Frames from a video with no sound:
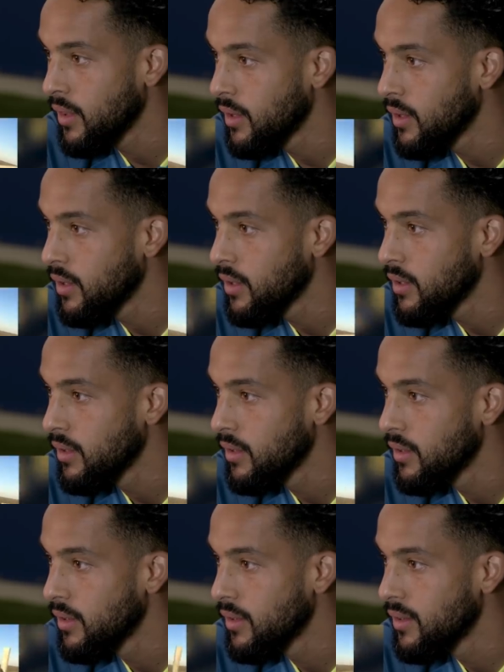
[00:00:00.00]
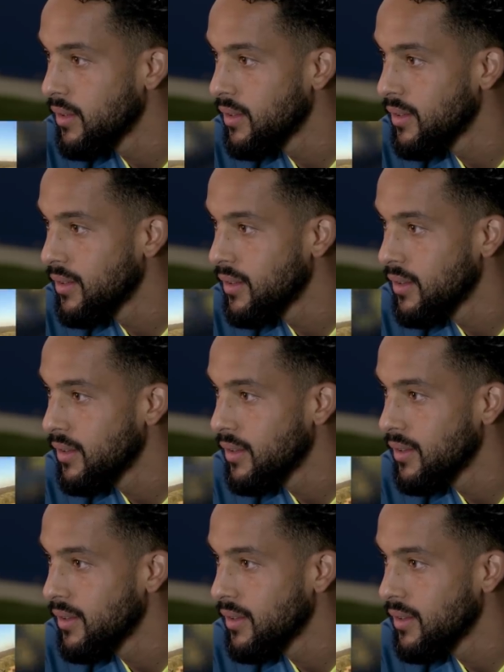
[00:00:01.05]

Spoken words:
[no speech]